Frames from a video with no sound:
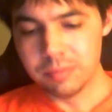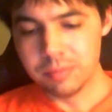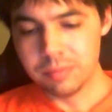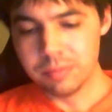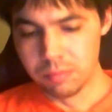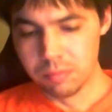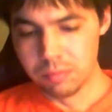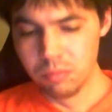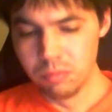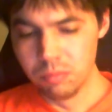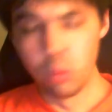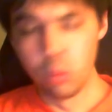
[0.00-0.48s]

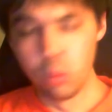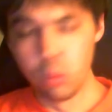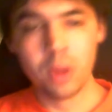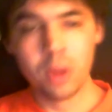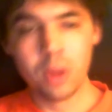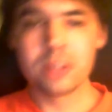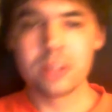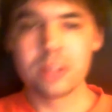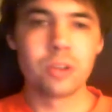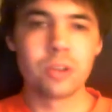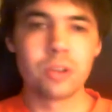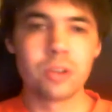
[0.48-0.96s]
one
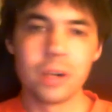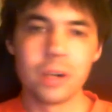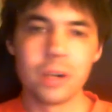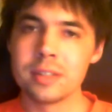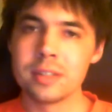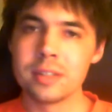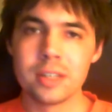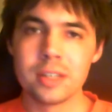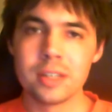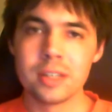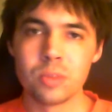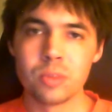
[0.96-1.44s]
historian
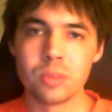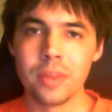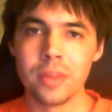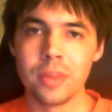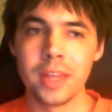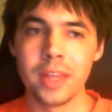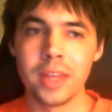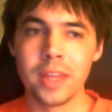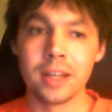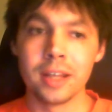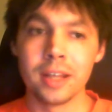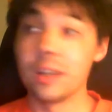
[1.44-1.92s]
says one
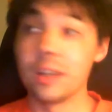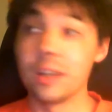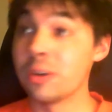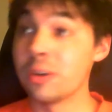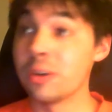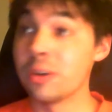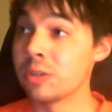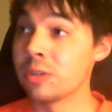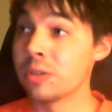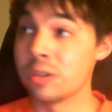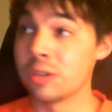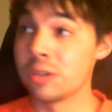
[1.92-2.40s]
thing and another
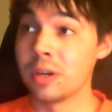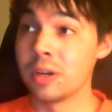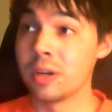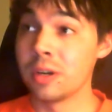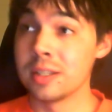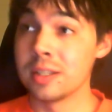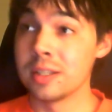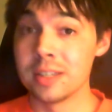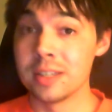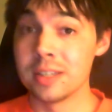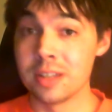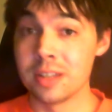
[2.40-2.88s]
historian
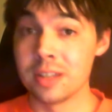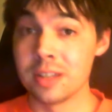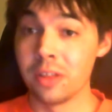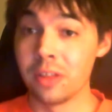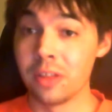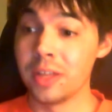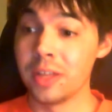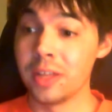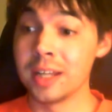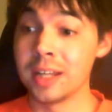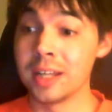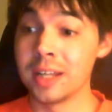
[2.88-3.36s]
says another
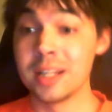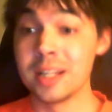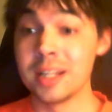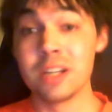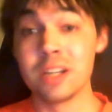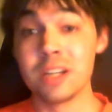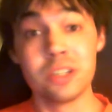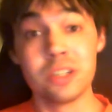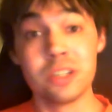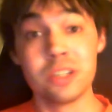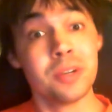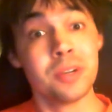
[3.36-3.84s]
thing, and then their
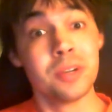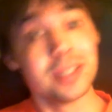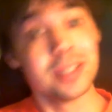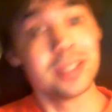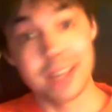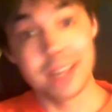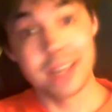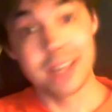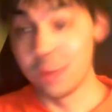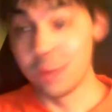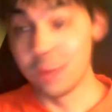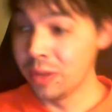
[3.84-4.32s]
students
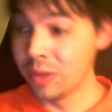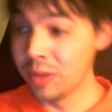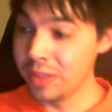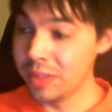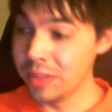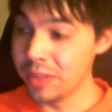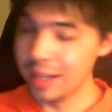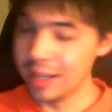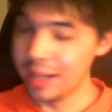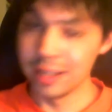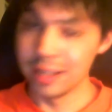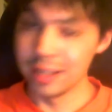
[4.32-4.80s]
say one
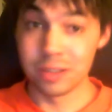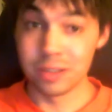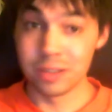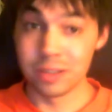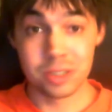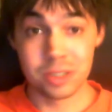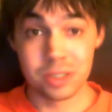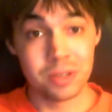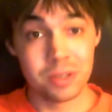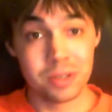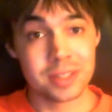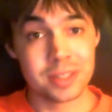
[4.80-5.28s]
thing and then their
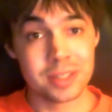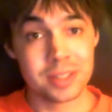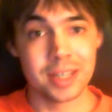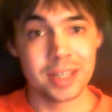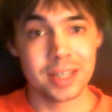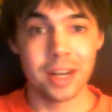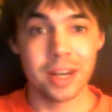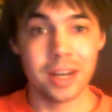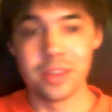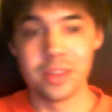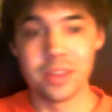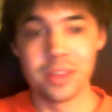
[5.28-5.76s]
students say
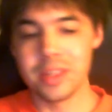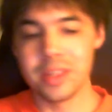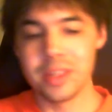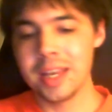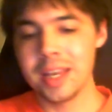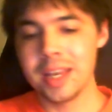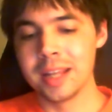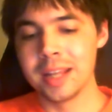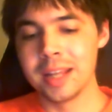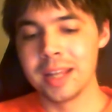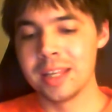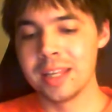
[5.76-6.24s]
another
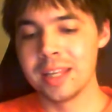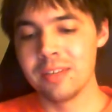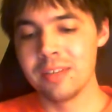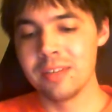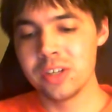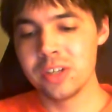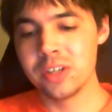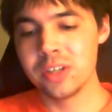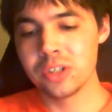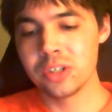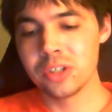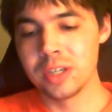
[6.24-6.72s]
thing, and then
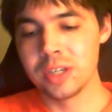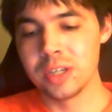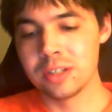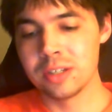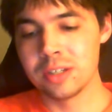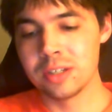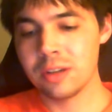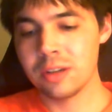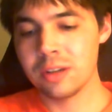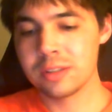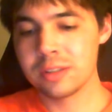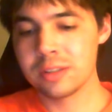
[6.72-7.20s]
eventually it
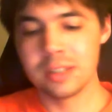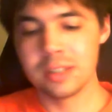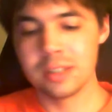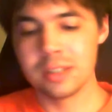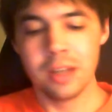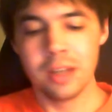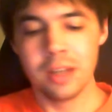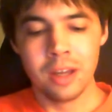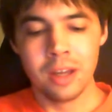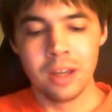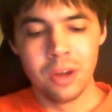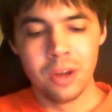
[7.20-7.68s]
talks that
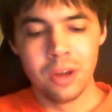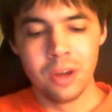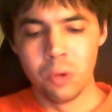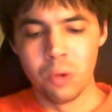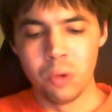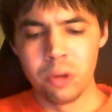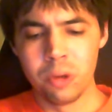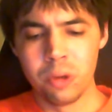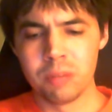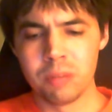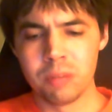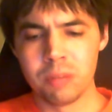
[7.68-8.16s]

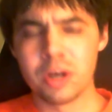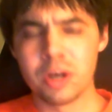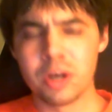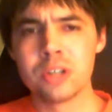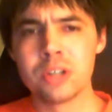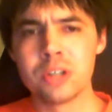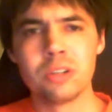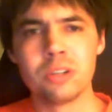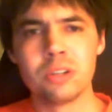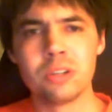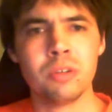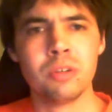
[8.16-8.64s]
William
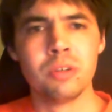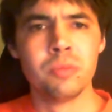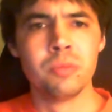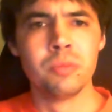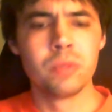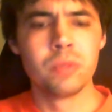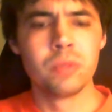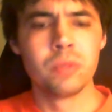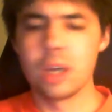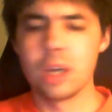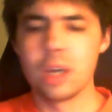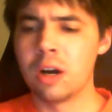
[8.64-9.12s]
Marshall
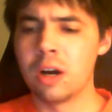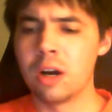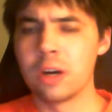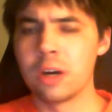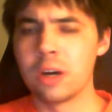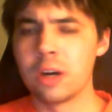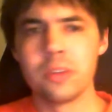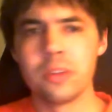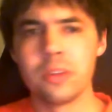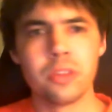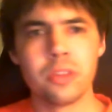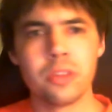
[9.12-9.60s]

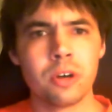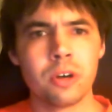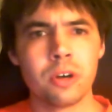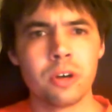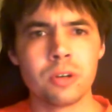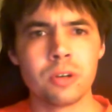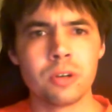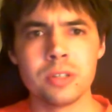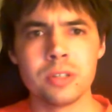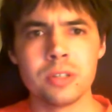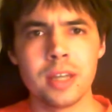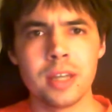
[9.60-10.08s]
conquered the Third
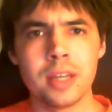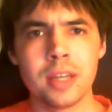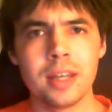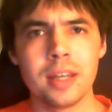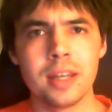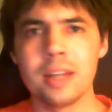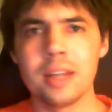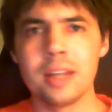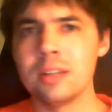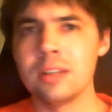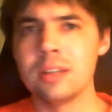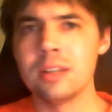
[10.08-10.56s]
Crusade,
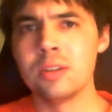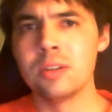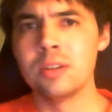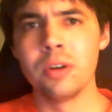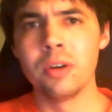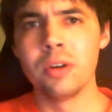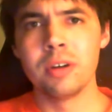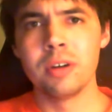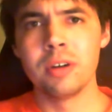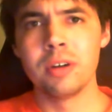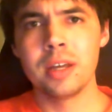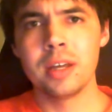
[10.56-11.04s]
and you don't
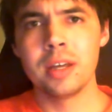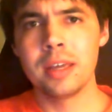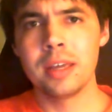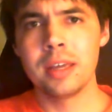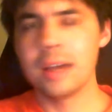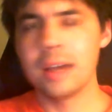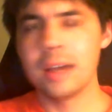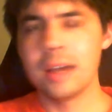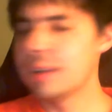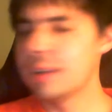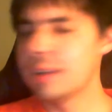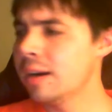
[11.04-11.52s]
know how you
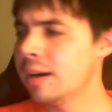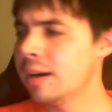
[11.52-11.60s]
got there.